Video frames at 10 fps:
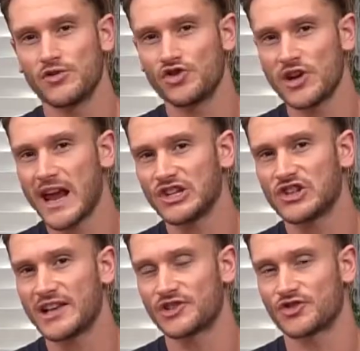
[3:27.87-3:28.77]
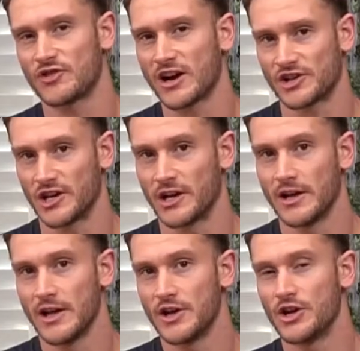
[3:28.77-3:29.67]
you change that structure,
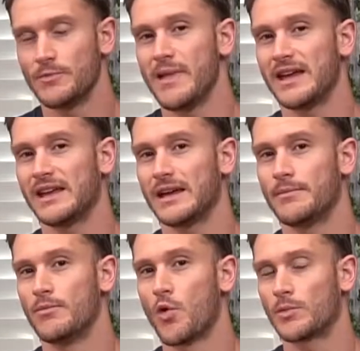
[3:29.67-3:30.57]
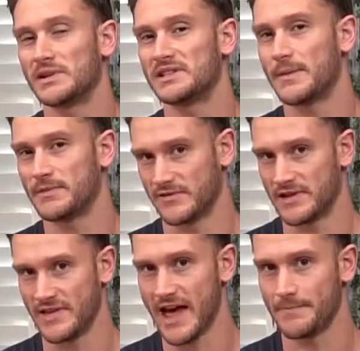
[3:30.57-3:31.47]
you're making it more receptive
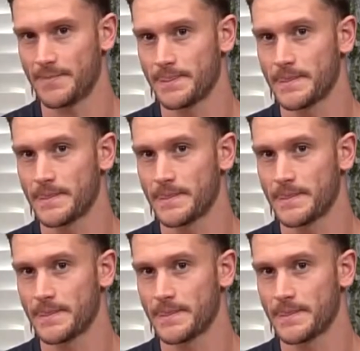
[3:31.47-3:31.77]
to that.